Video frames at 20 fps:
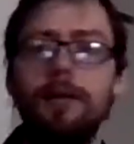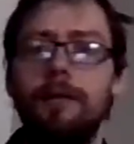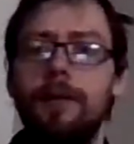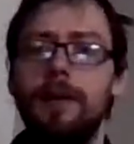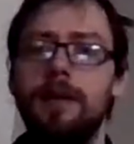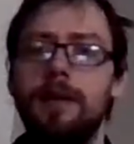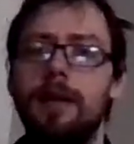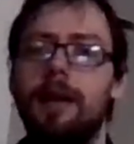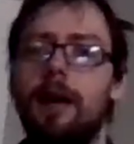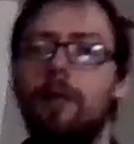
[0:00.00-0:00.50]

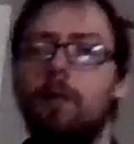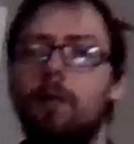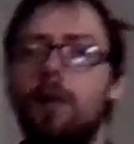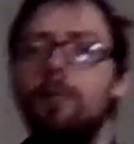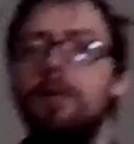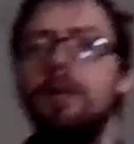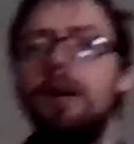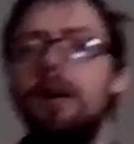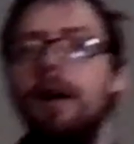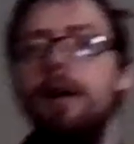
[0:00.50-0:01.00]
visit that
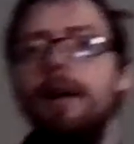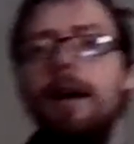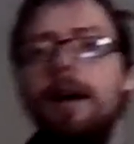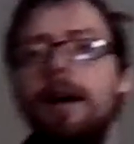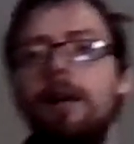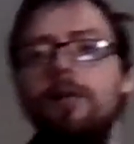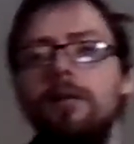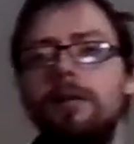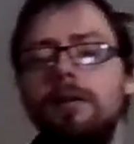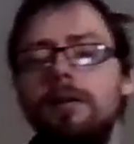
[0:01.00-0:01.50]
website
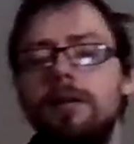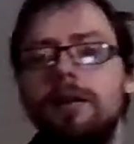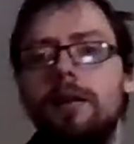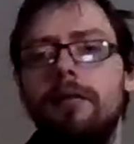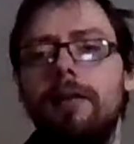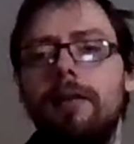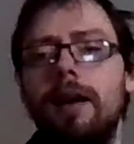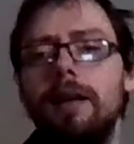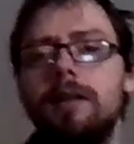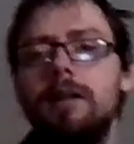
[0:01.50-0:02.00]
now.
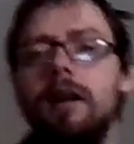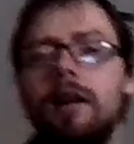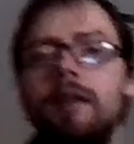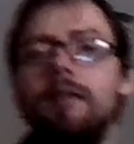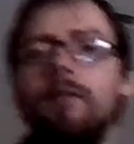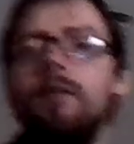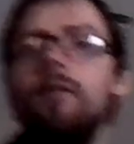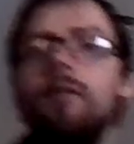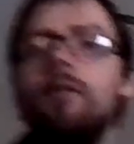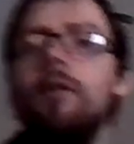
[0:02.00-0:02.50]
So that's
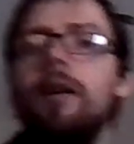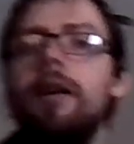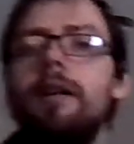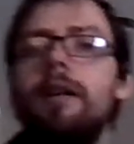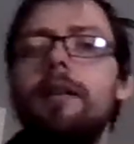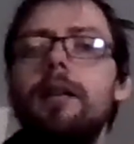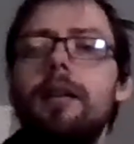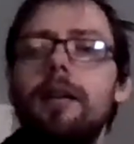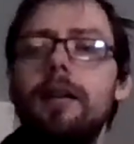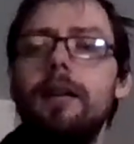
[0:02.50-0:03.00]
kind of annoying.